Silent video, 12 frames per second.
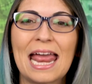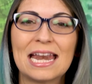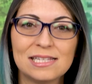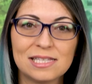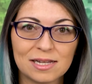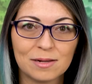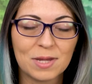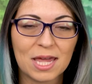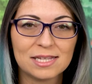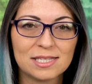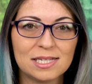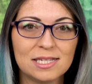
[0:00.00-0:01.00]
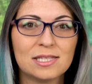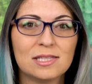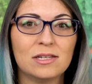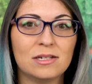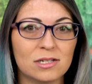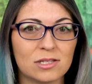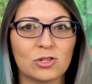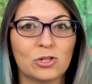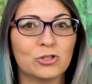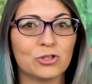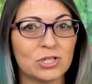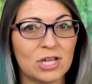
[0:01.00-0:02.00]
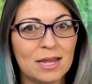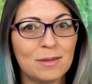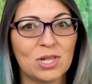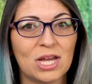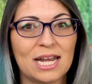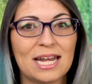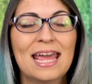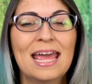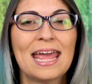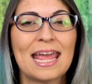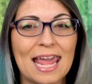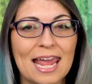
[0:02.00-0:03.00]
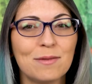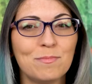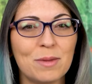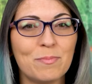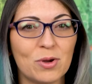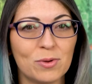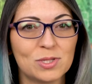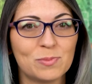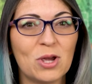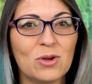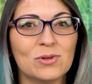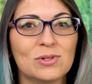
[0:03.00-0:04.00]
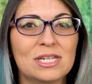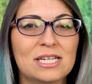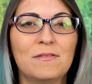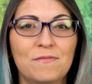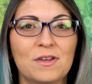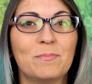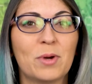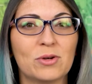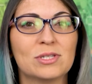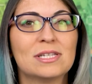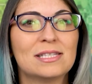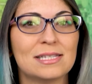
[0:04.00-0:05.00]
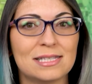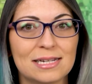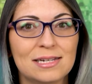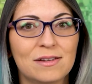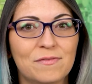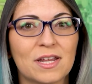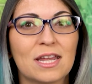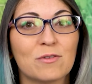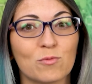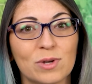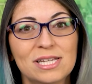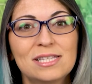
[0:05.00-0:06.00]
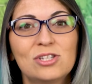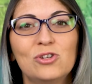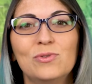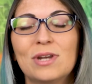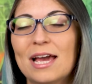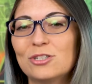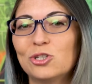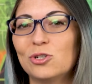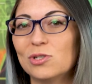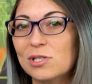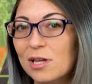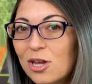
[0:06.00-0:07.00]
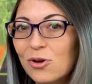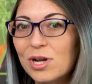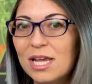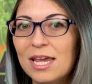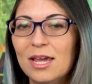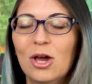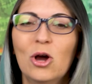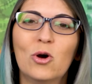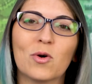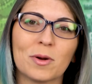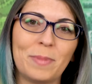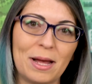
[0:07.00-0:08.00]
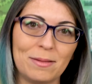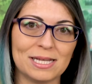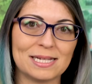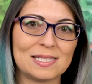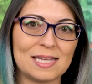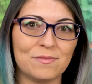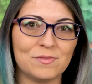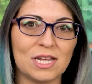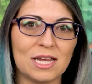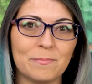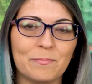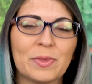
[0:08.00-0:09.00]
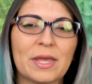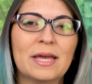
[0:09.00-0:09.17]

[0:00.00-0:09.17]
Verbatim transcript: and in some cases, the disclosure timeline can be postponed if it poses a significant risk to national security or public safety.